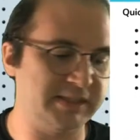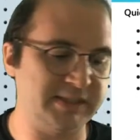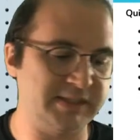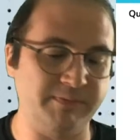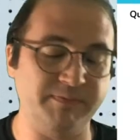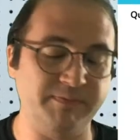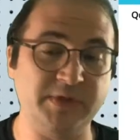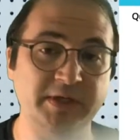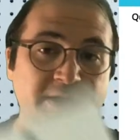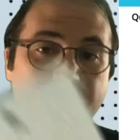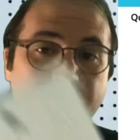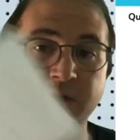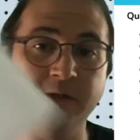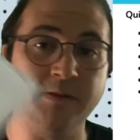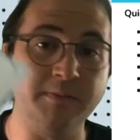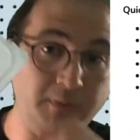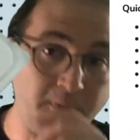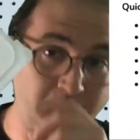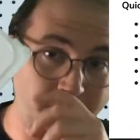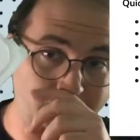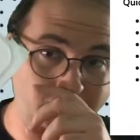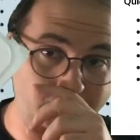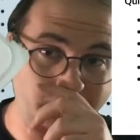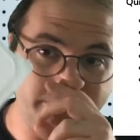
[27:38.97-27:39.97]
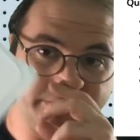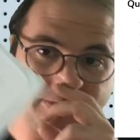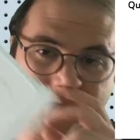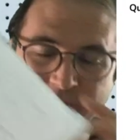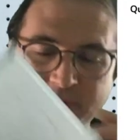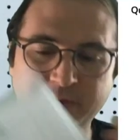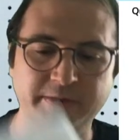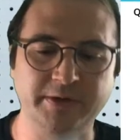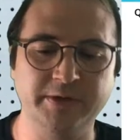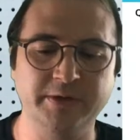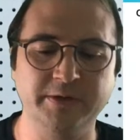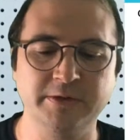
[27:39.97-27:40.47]
something in the mold,
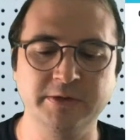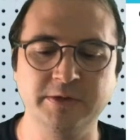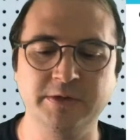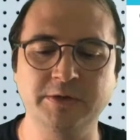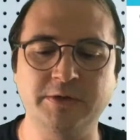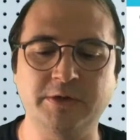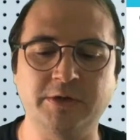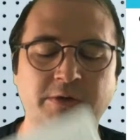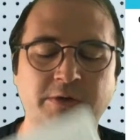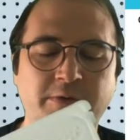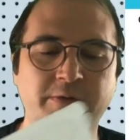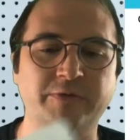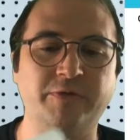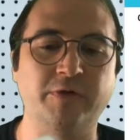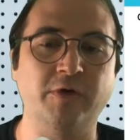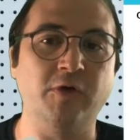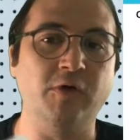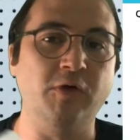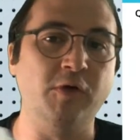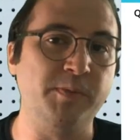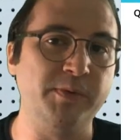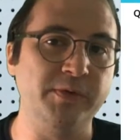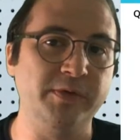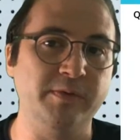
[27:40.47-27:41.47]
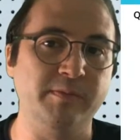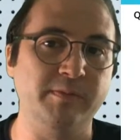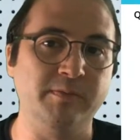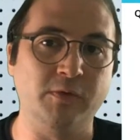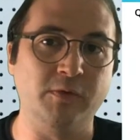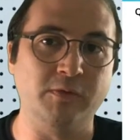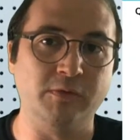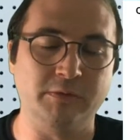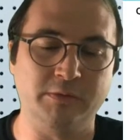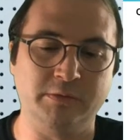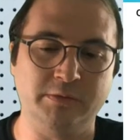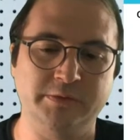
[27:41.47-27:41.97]
you can always open the
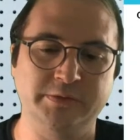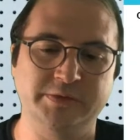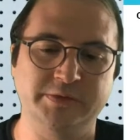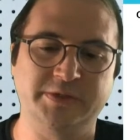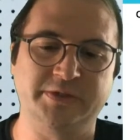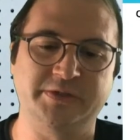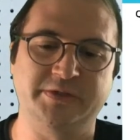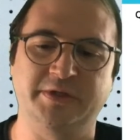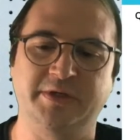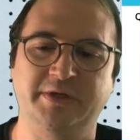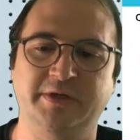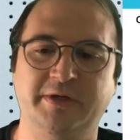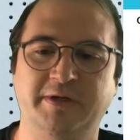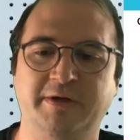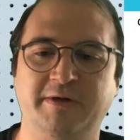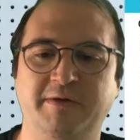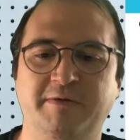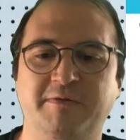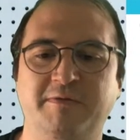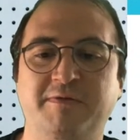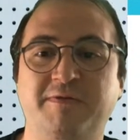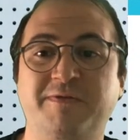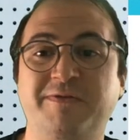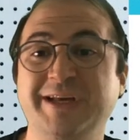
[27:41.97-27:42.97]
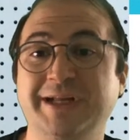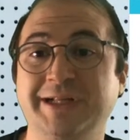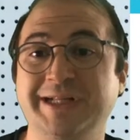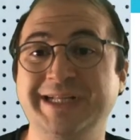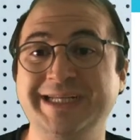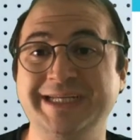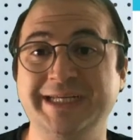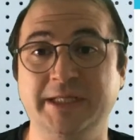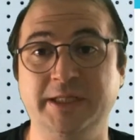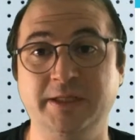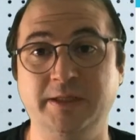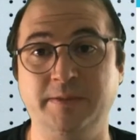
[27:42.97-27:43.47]
molds, fill
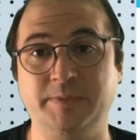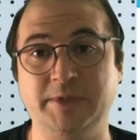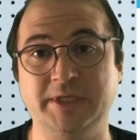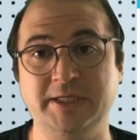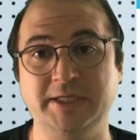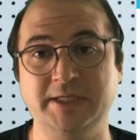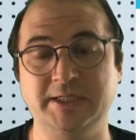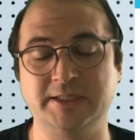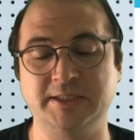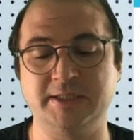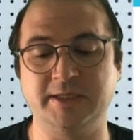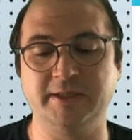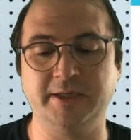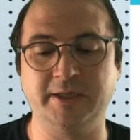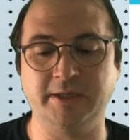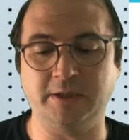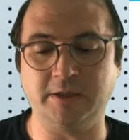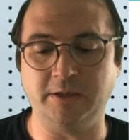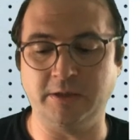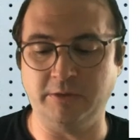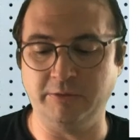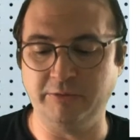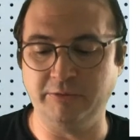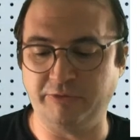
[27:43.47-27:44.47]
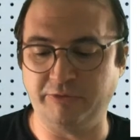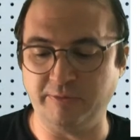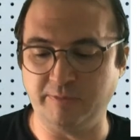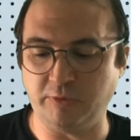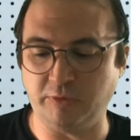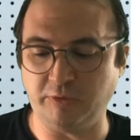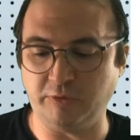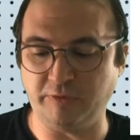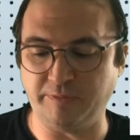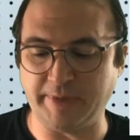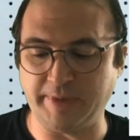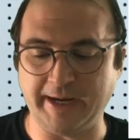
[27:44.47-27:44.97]
in the piece, and then close the
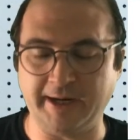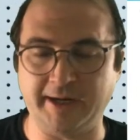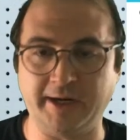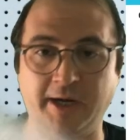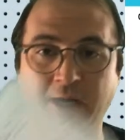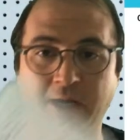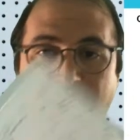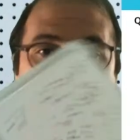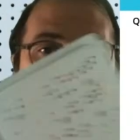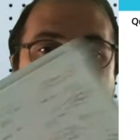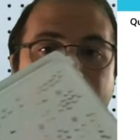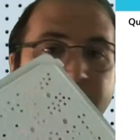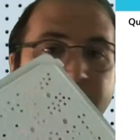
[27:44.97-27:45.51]
mold back up.